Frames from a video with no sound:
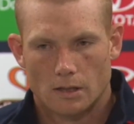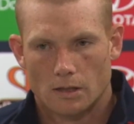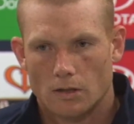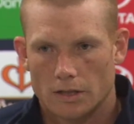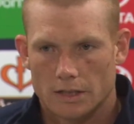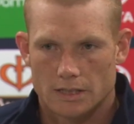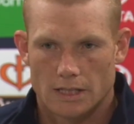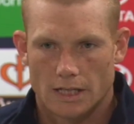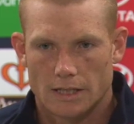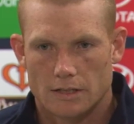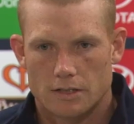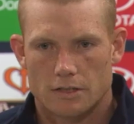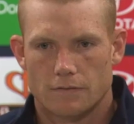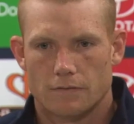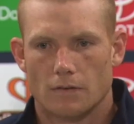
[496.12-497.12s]
like you said,
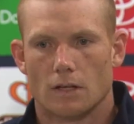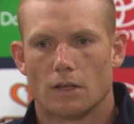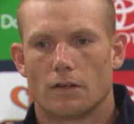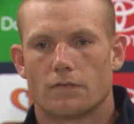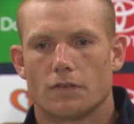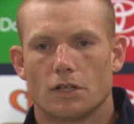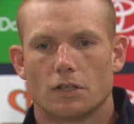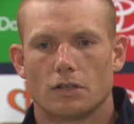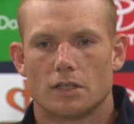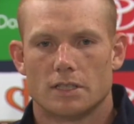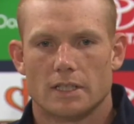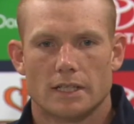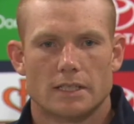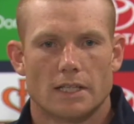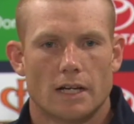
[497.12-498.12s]
there's a few
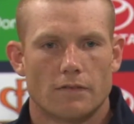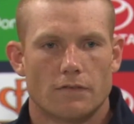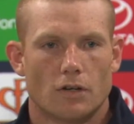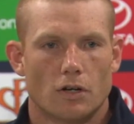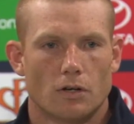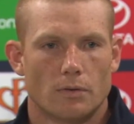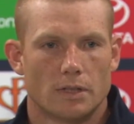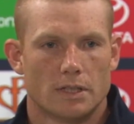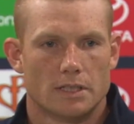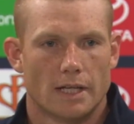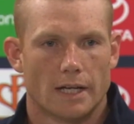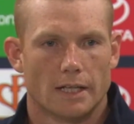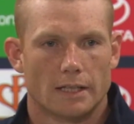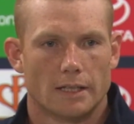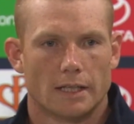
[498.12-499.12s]
guys in the SNFL are really
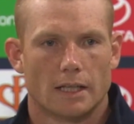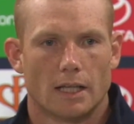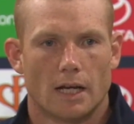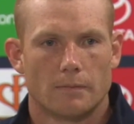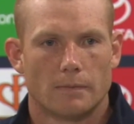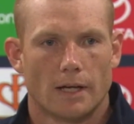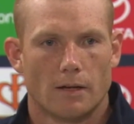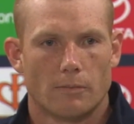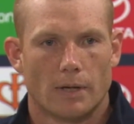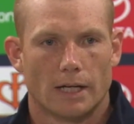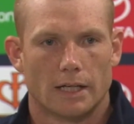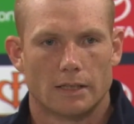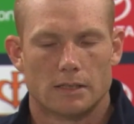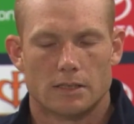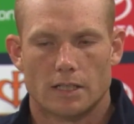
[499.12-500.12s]
staking their claim to get
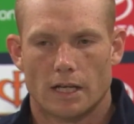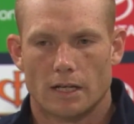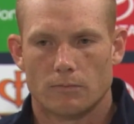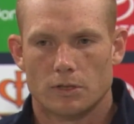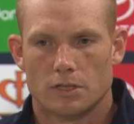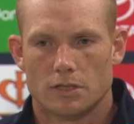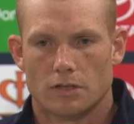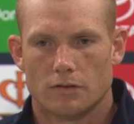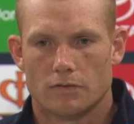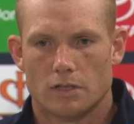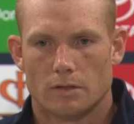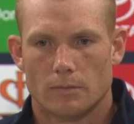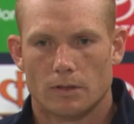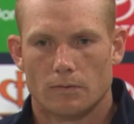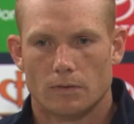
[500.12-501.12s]
back in the team, which has
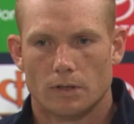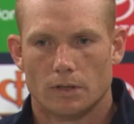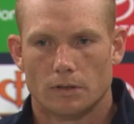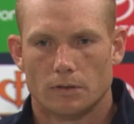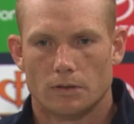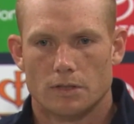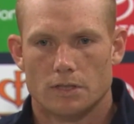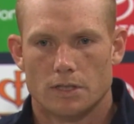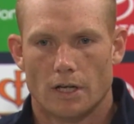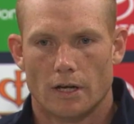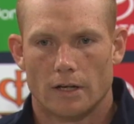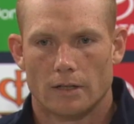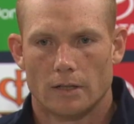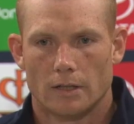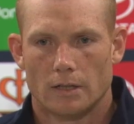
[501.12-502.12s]
obviously been really good.
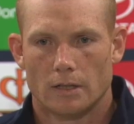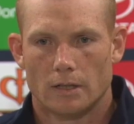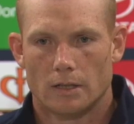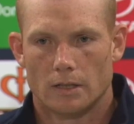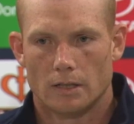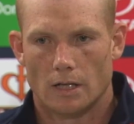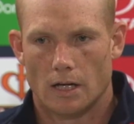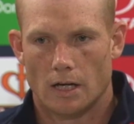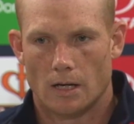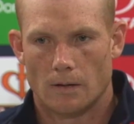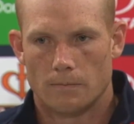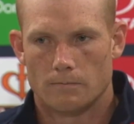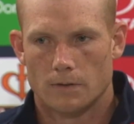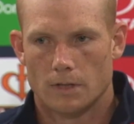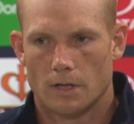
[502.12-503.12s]
So, you
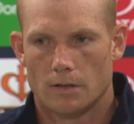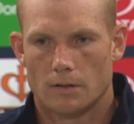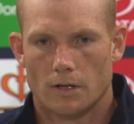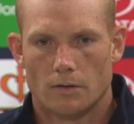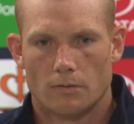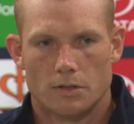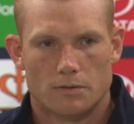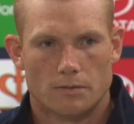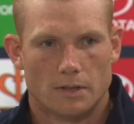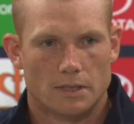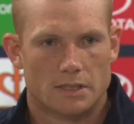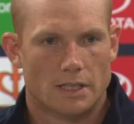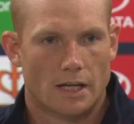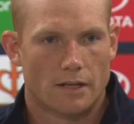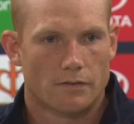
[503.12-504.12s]
know, no one's really
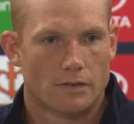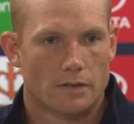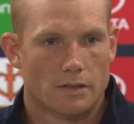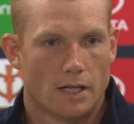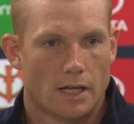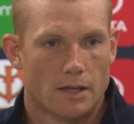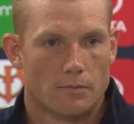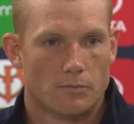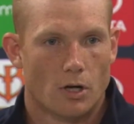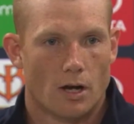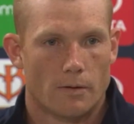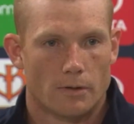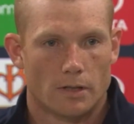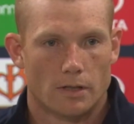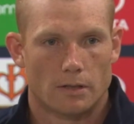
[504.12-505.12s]
safe at the
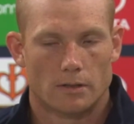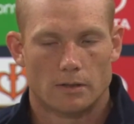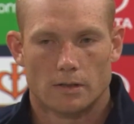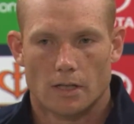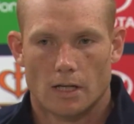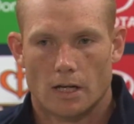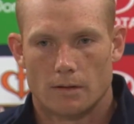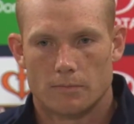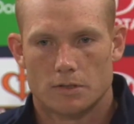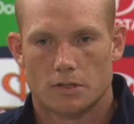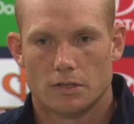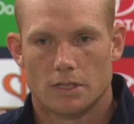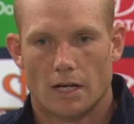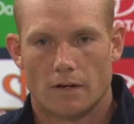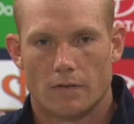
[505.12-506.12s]
moment, and it's
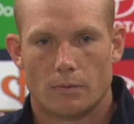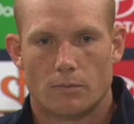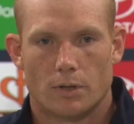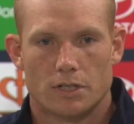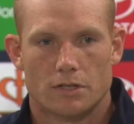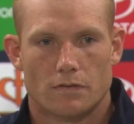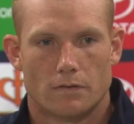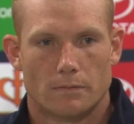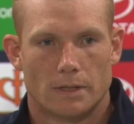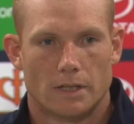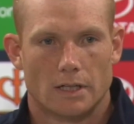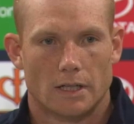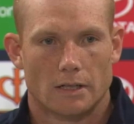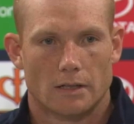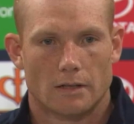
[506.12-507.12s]
good to have that pressure from
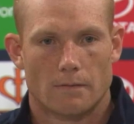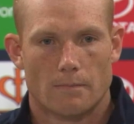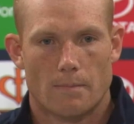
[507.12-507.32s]
underneath.